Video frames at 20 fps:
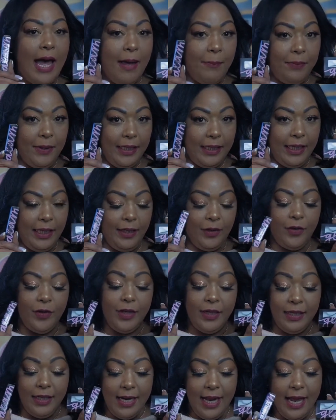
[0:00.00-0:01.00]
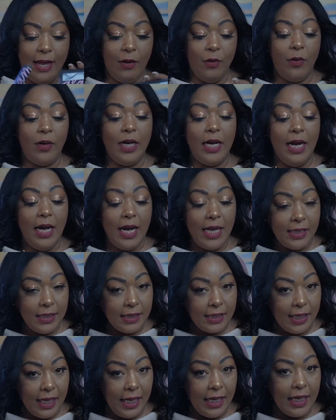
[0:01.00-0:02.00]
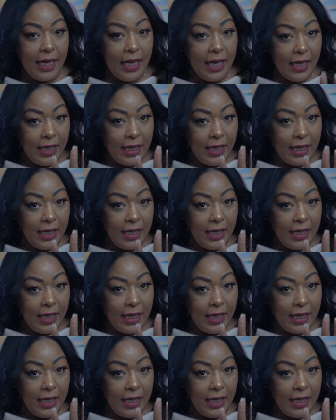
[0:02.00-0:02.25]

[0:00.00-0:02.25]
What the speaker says: applicator. Now let's get